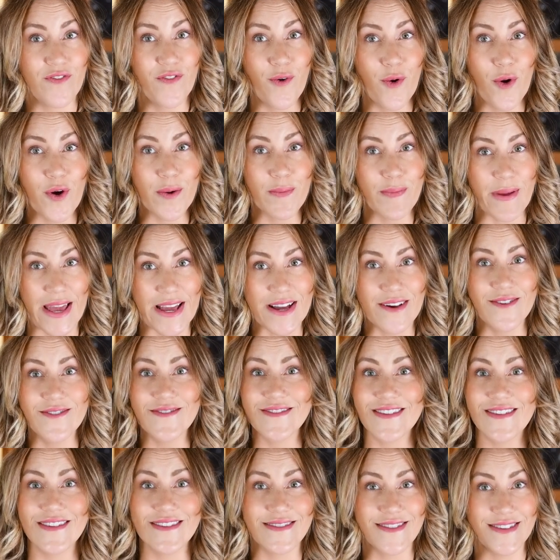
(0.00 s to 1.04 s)
four
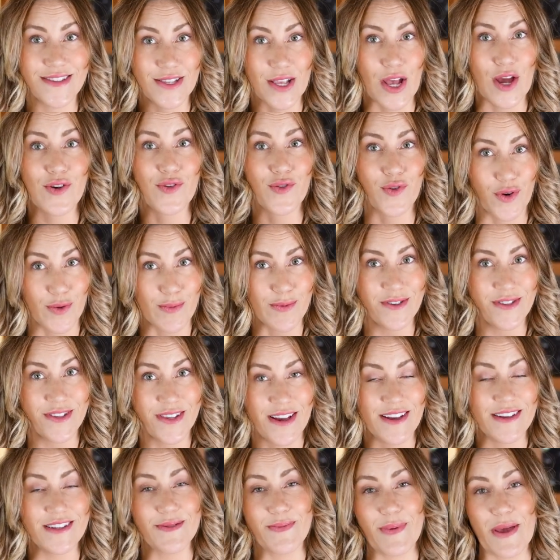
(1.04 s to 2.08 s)
bagels and this is normal
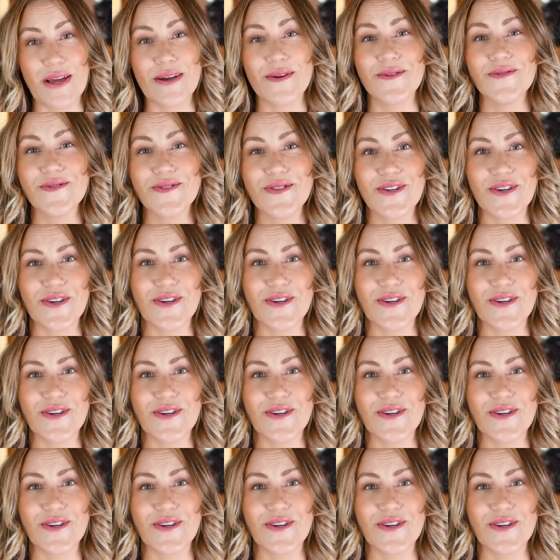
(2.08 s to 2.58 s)
size bagels